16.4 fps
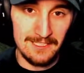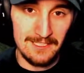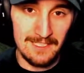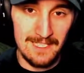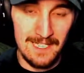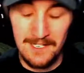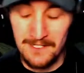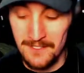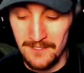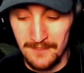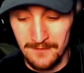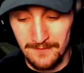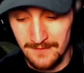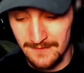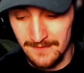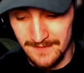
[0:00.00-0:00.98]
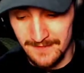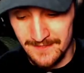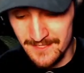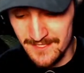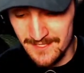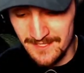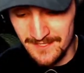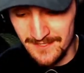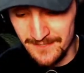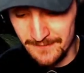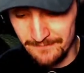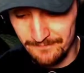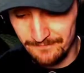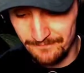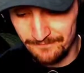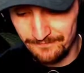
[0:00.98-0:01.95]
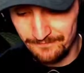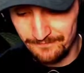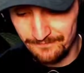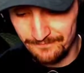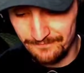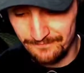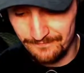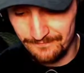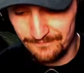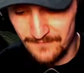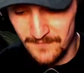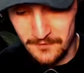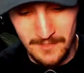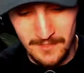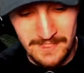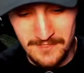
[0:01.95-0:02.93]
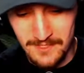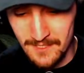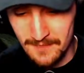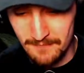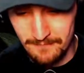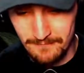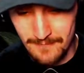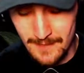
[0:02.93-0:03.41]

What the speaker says: I don't know. It just great dog.